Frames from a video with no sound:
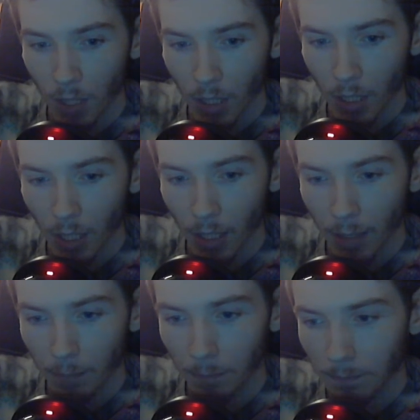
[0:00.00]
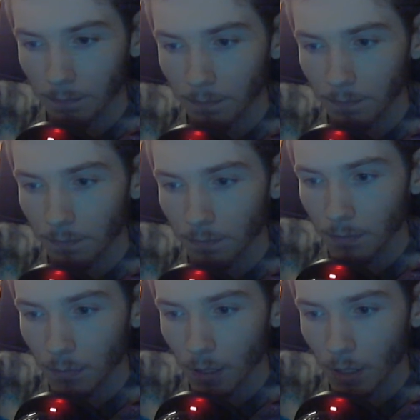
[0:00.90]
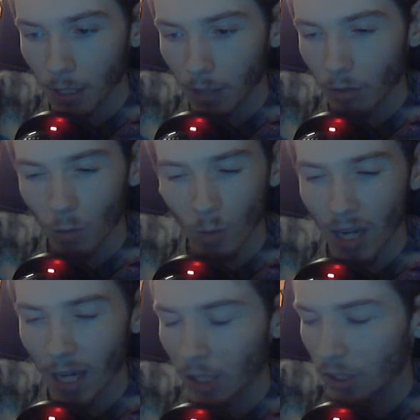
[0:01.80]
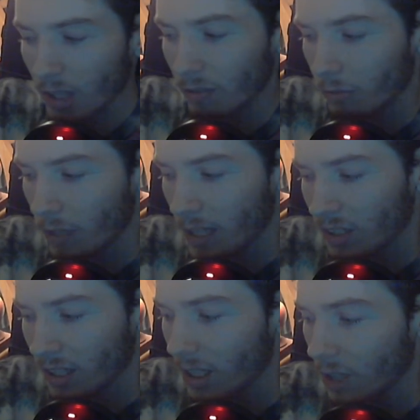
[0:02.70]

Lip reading: I'm I don't know why. I just as a kid,